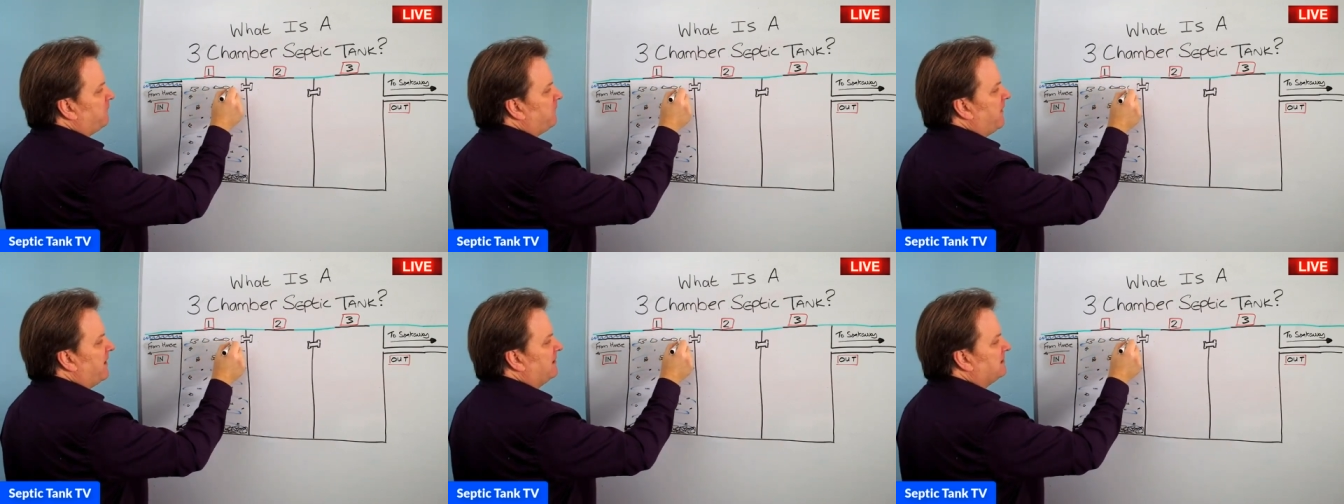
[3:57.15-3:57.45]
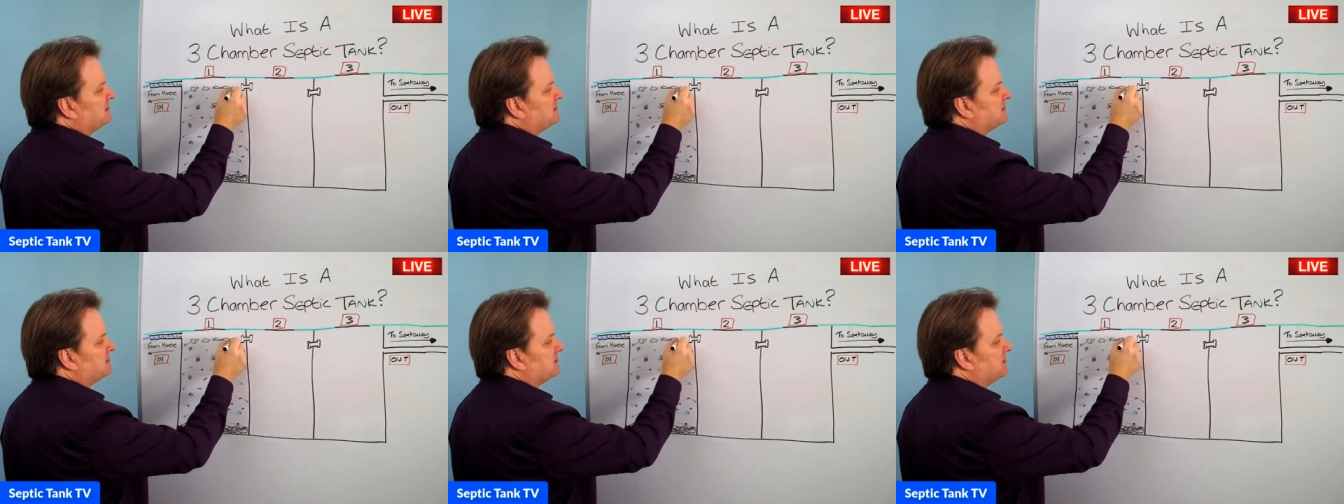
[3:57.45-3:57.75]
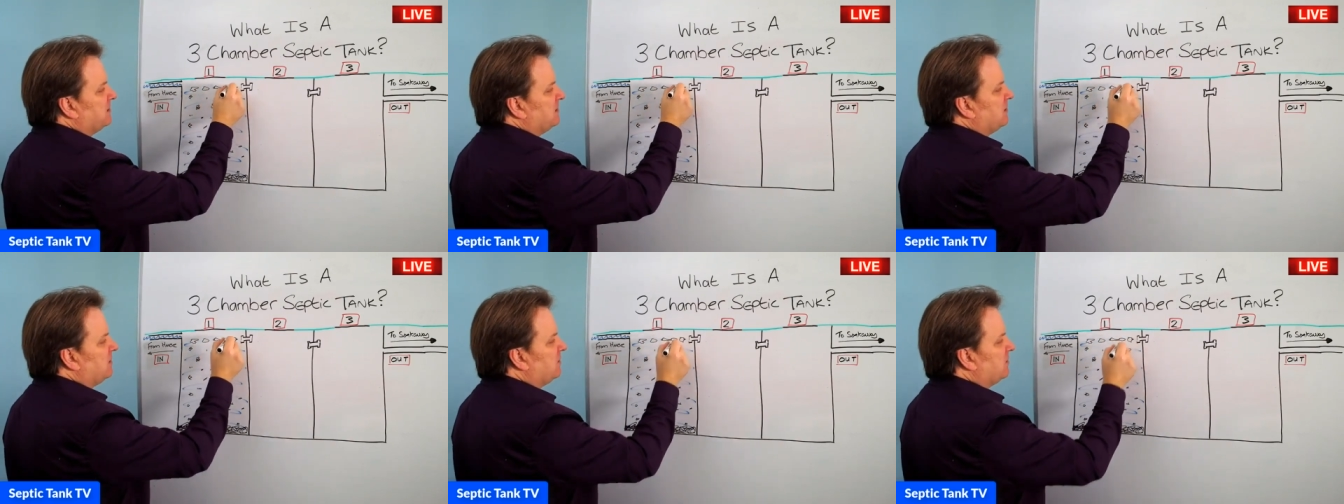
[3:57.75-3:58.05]

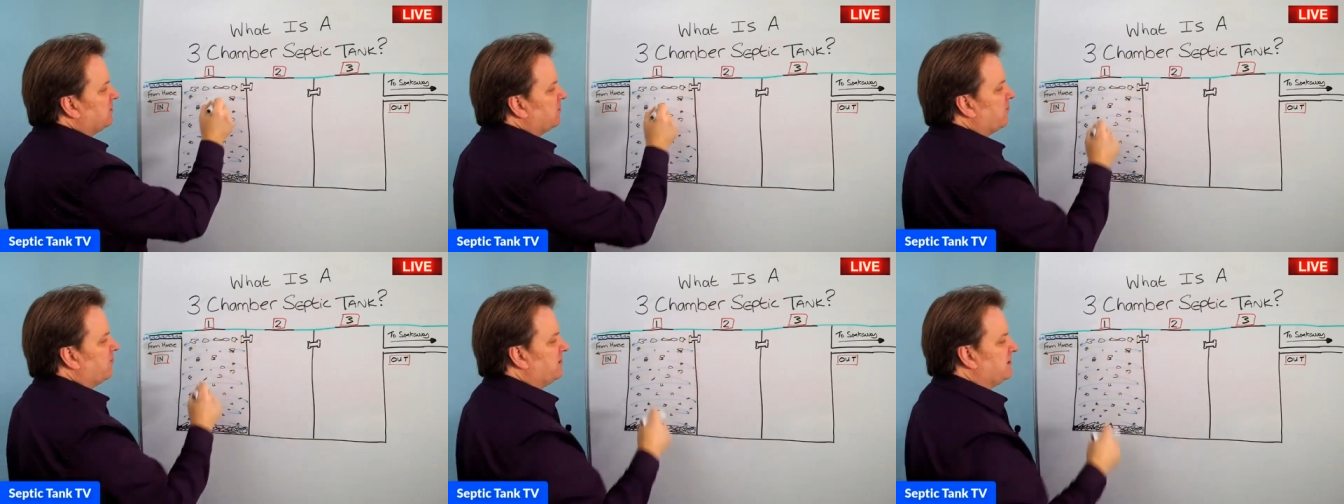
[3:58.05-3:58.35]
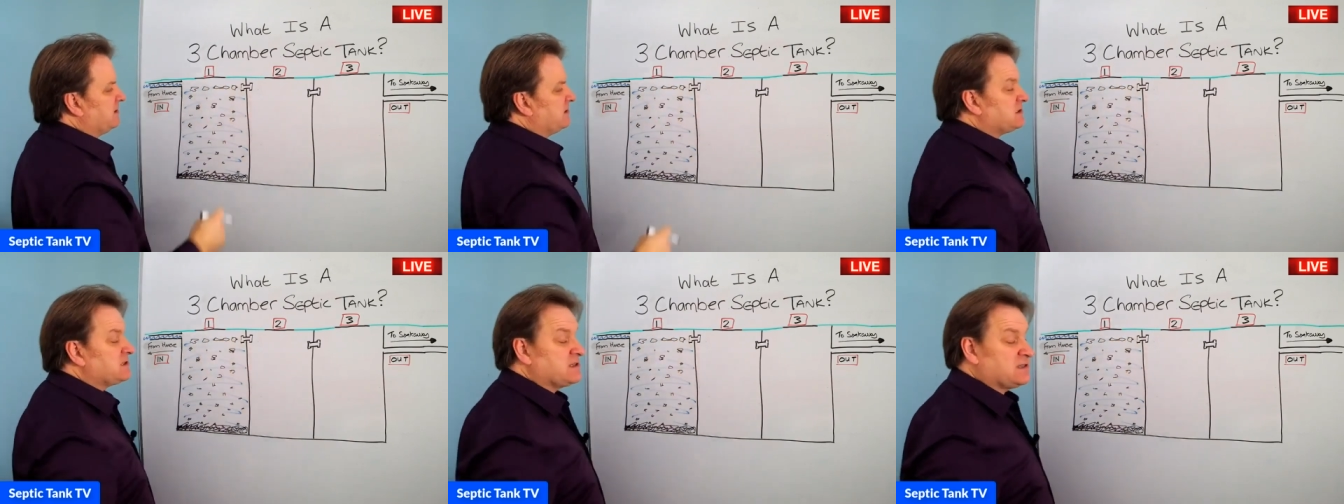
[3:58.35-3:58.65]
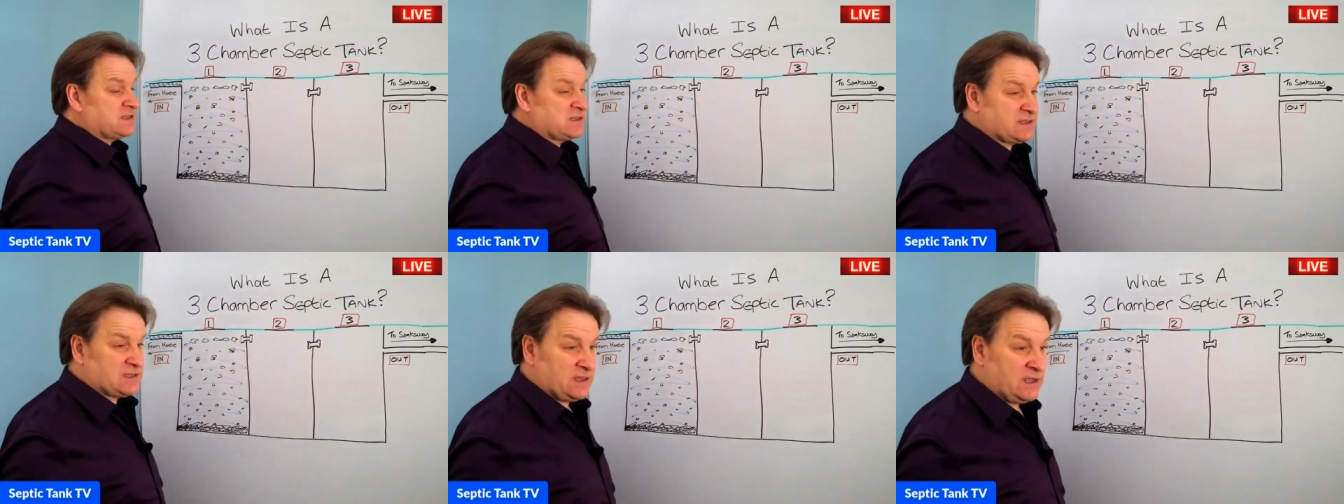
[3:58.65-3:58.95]
fat, grease,
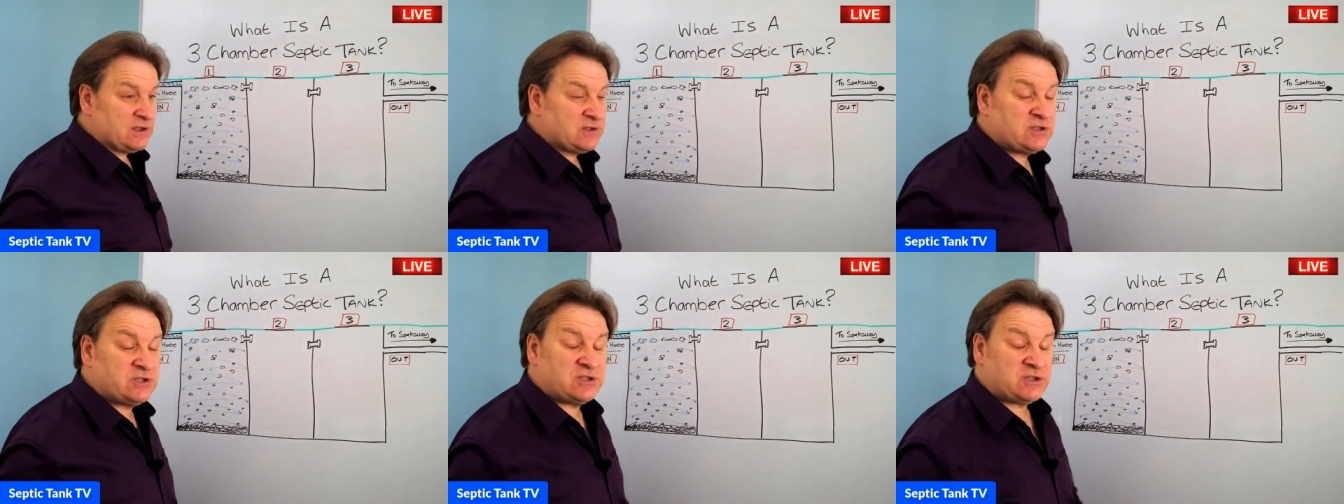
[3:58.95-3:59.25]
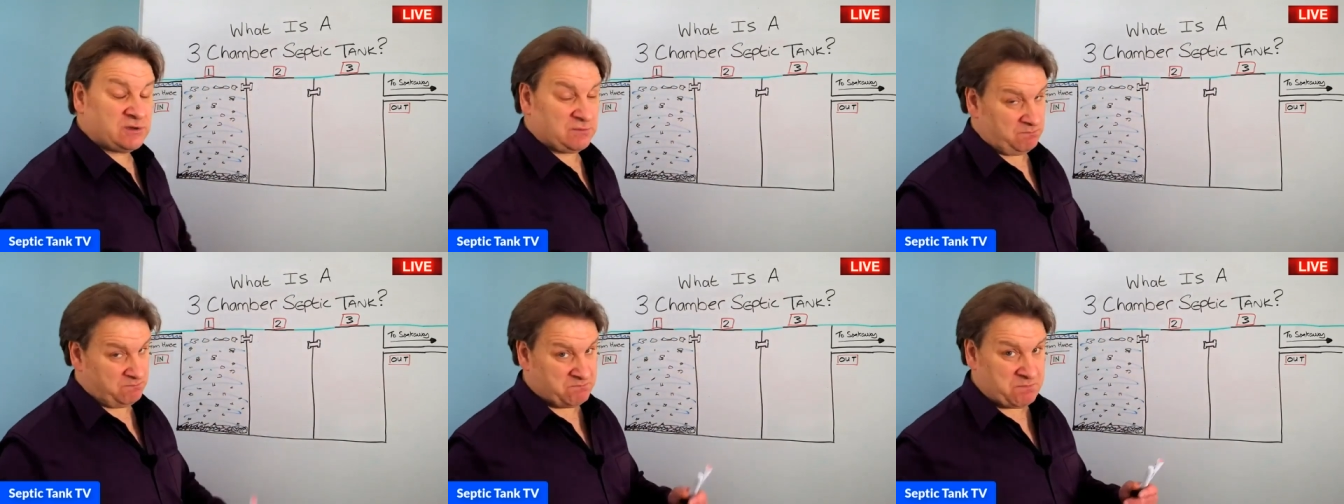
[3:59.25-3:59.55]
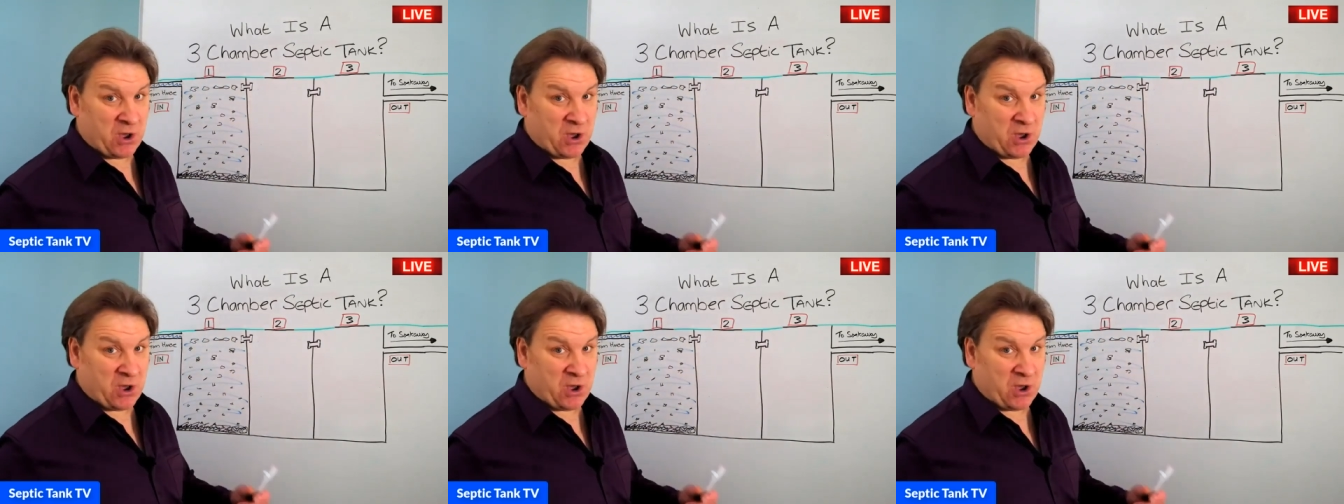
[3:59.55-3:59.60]
sludge,